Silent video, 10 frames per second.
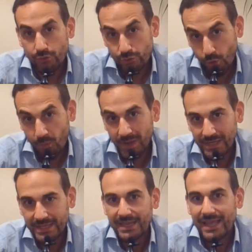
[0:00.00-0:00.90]

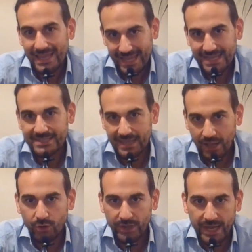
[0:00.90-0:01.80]
normally is
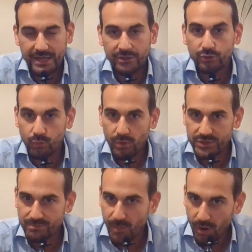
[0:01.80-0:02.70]
allocated
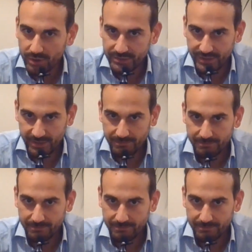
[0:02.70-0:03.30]
towards marketing.